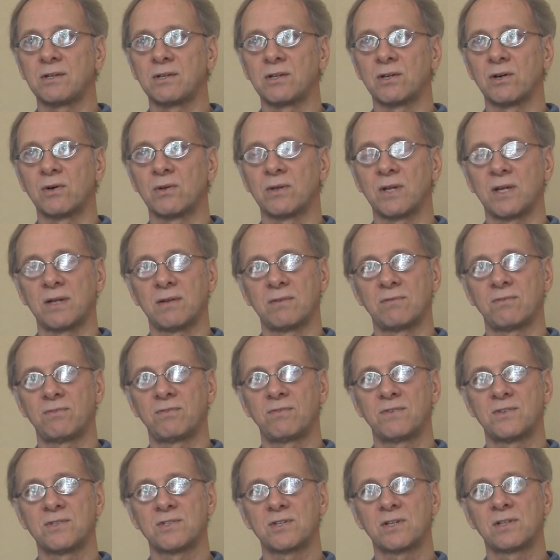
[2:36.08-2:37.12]
and
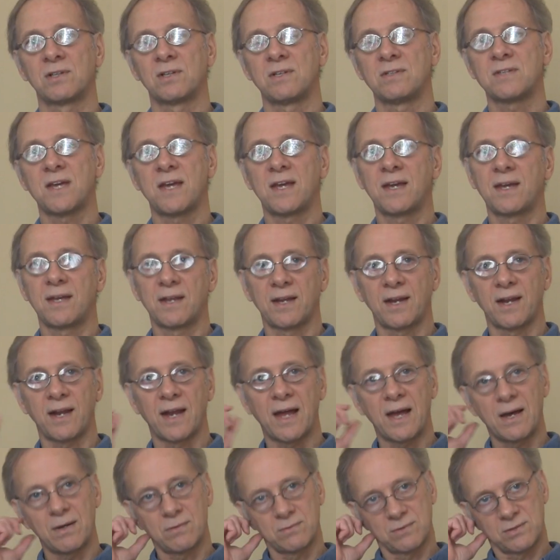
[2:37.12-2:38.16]
physically taking it
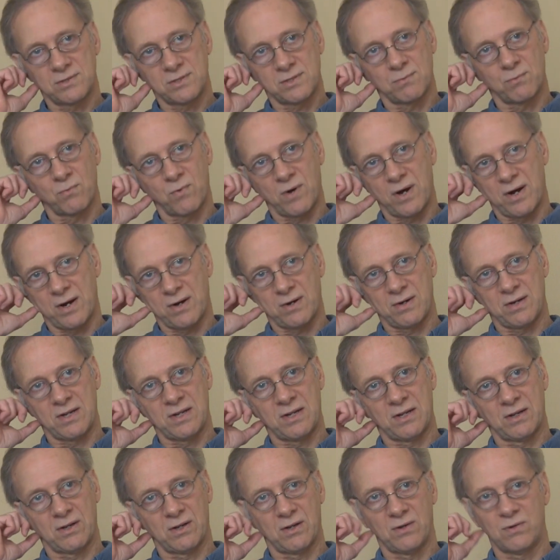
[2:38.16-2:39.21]
out somewhere,
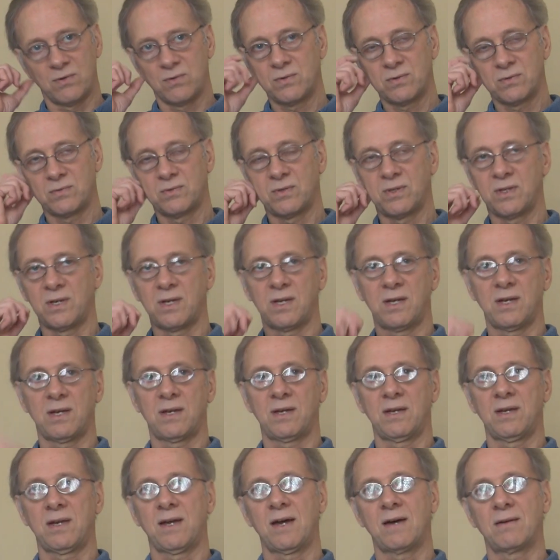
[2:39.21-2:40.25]

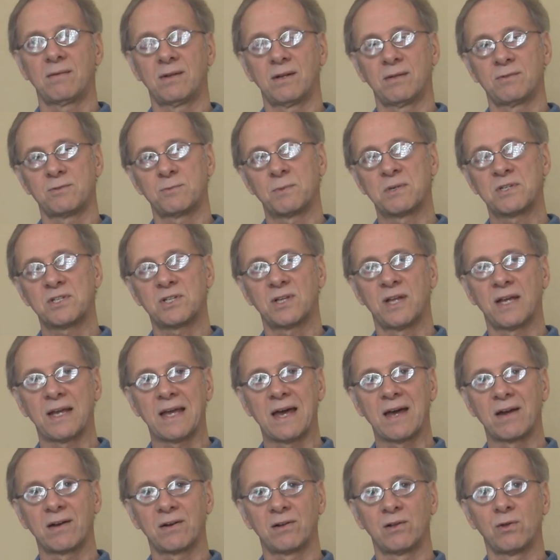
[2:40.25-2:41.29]
yeah, especially like
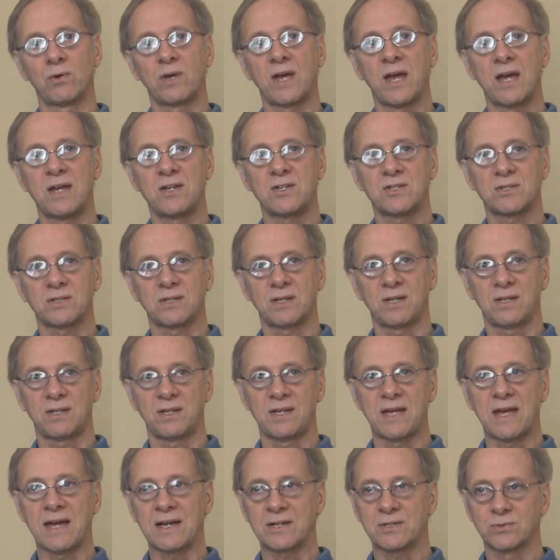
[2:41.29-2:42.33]
out on location in
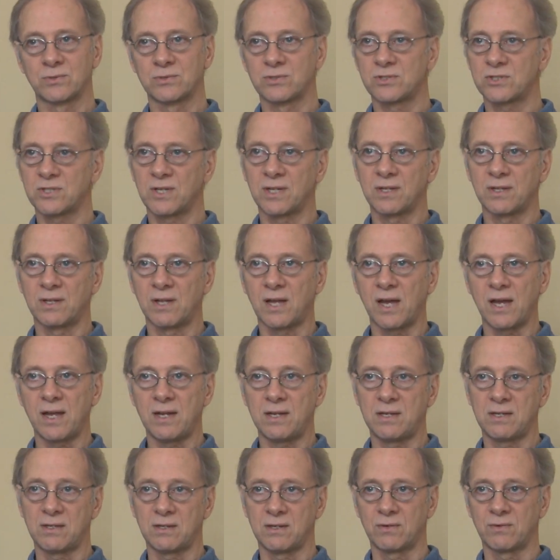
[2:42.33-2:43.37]
the actual sunlight,
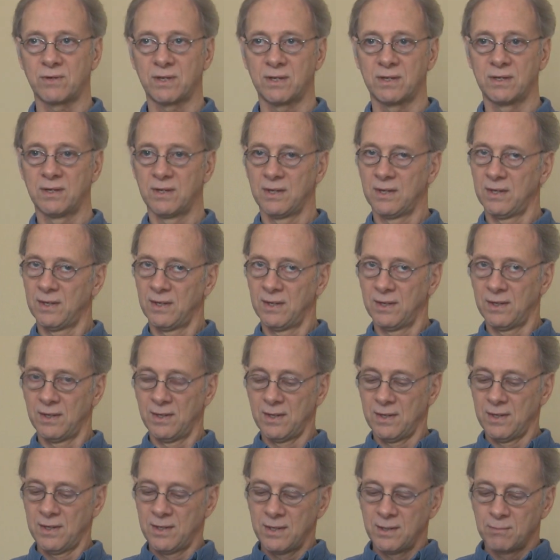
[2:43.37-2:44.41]
and
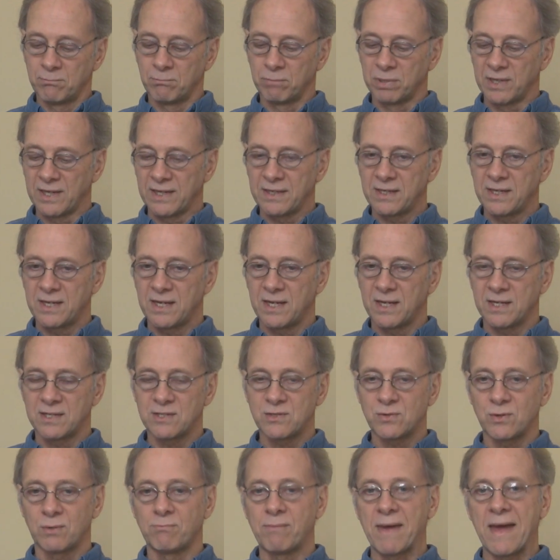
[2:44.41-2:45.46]
blending it
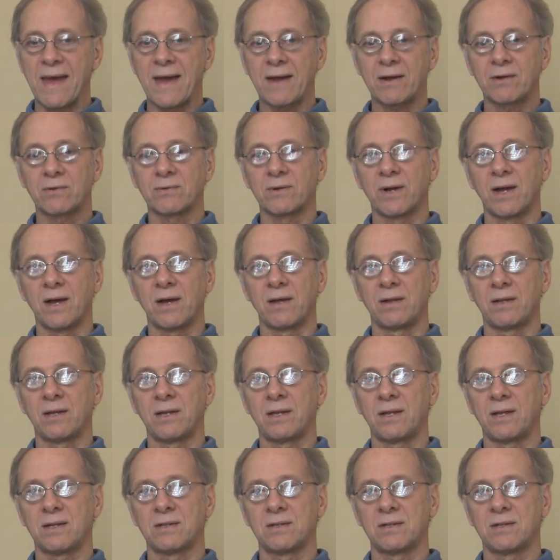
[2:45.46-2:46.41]
into a background and